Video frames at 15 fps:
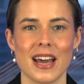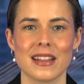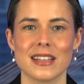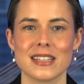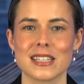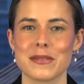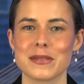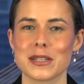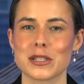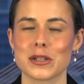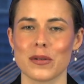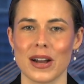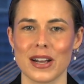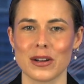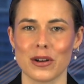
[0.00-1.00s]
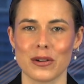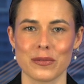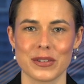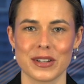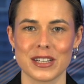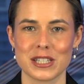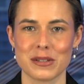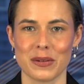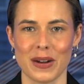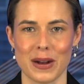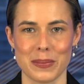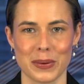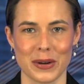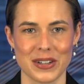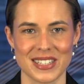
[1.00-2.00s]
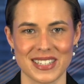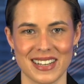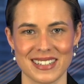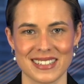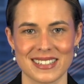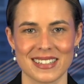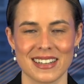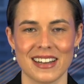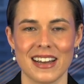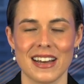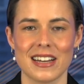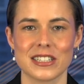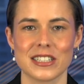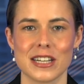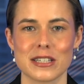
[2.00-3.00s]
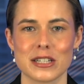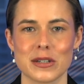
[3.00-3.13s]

This gives us great confidence for our process." Shares are